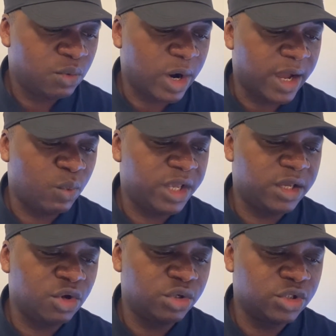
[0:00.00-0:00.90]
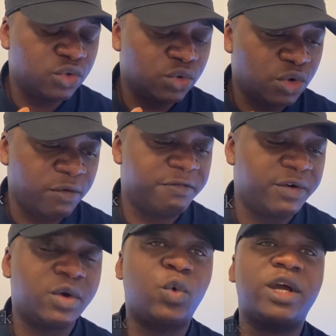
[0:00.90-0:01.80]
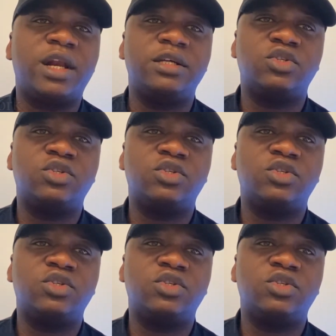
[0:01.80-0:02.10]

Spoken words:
Right, we're going to go very quickly